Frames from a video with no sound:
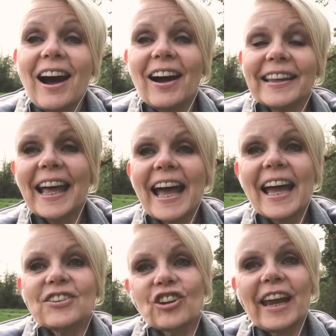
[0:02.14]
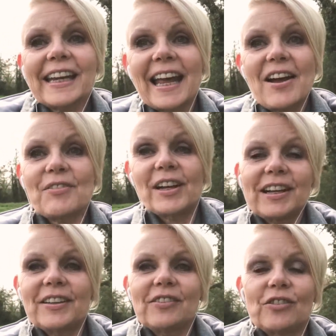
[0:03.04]
Hi there, Jane
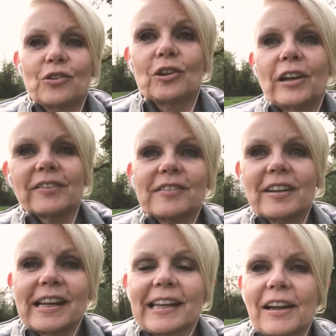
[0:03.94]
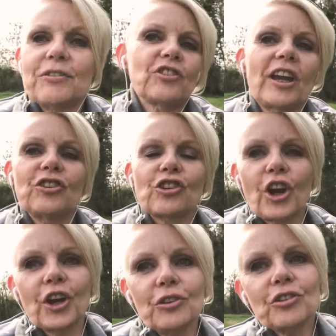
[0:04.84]
Evans, your lasting life change
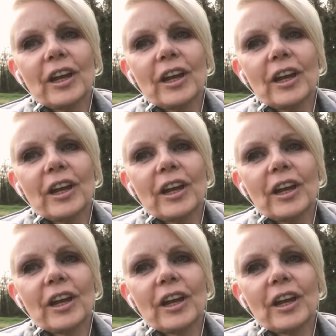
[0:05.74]
coach,